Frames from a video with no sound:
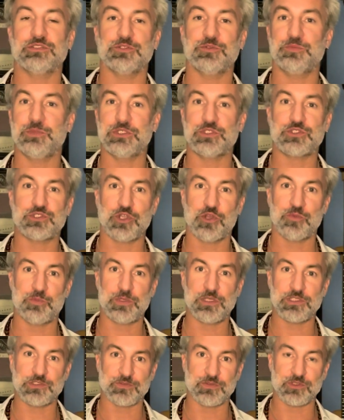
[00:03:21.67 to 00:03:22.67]
It would be a
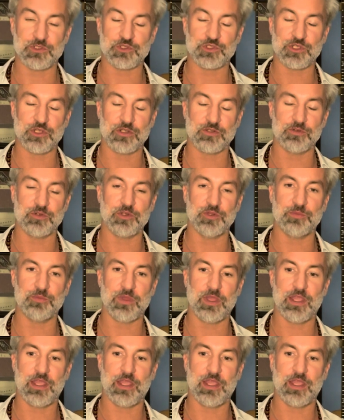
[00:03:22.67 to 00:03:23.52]
showpiece for the showroom.